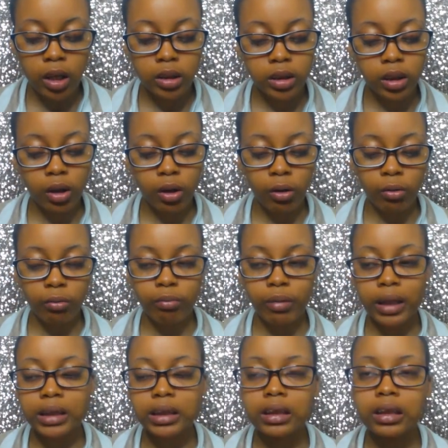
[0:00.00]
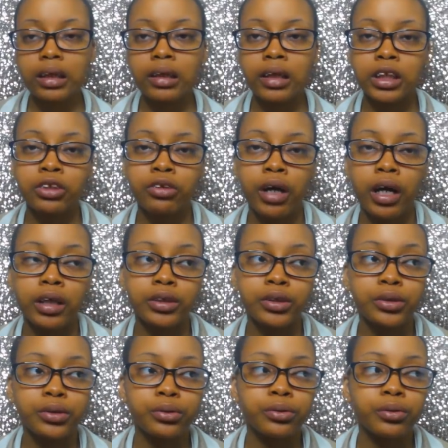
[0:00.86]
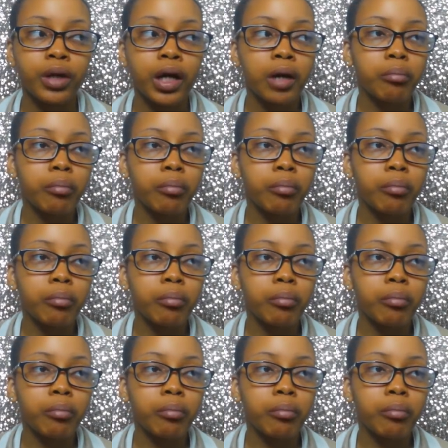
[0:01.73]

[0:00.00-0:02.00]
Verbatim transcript: So basically they try to